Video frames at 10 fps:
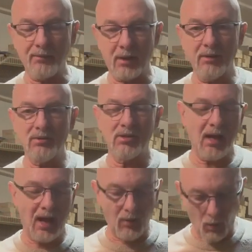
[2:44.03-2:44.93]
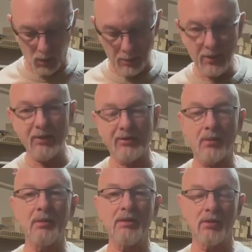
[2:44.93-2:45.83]
Let's see how warm it is. It'll
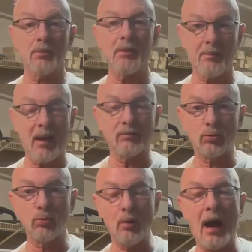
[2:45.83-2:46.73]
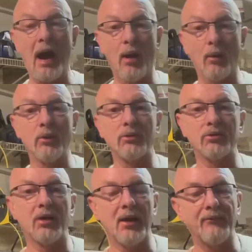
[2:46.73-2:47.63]
be about 2 hours
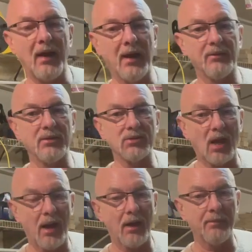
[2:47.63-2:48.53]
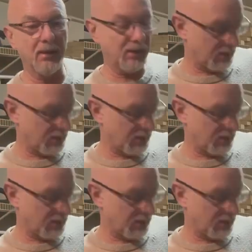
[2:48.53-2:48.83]
that I've had this on me,